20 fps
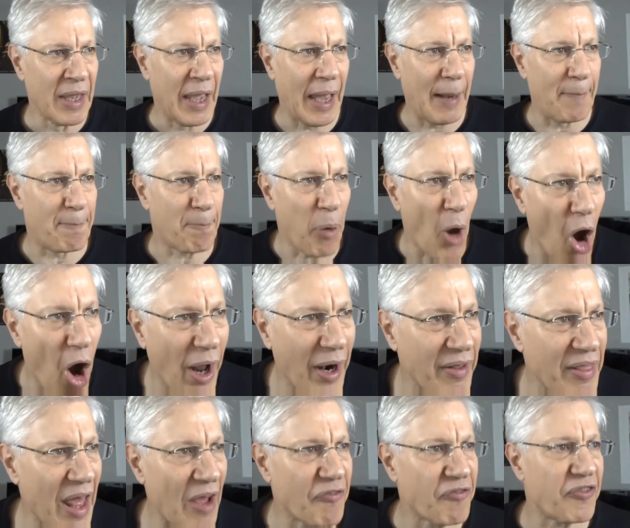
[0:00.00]
and part
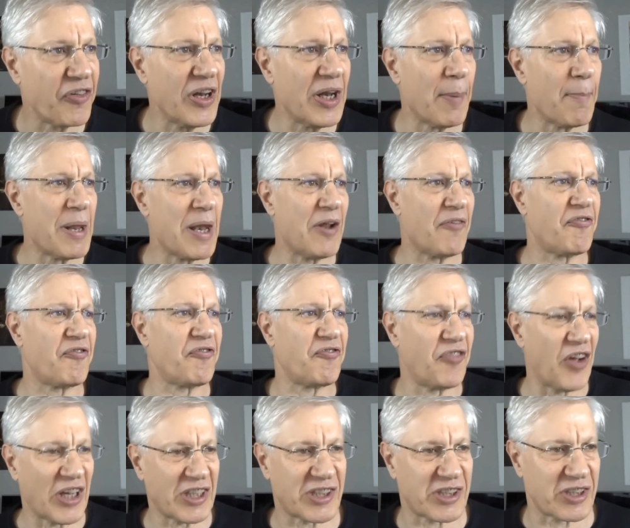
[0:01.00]
of that freedom
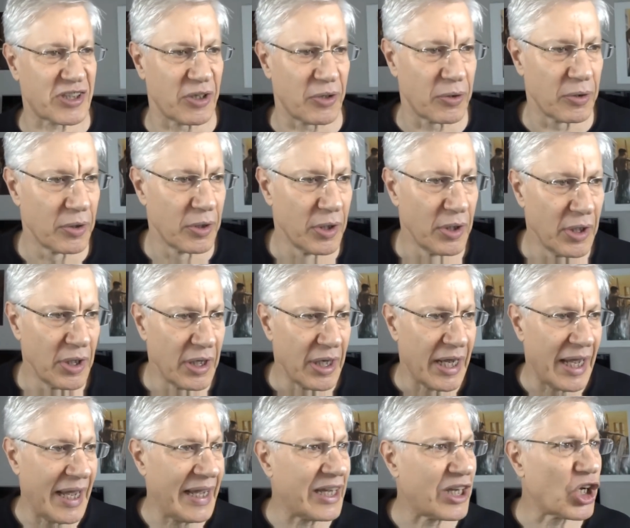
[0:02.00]
manifesto
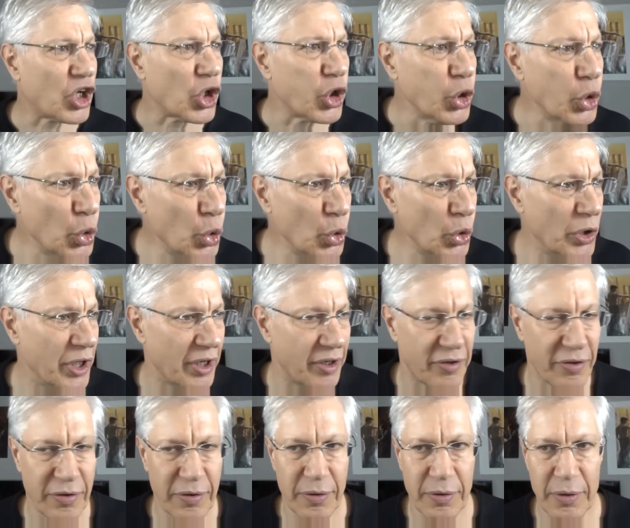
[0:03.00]

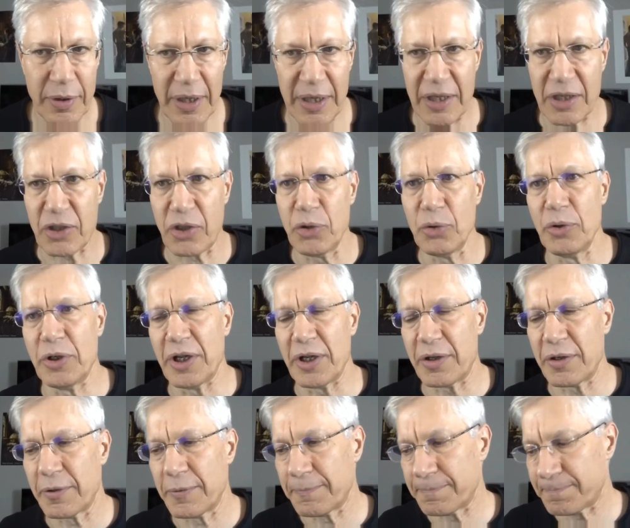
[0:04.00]
included, included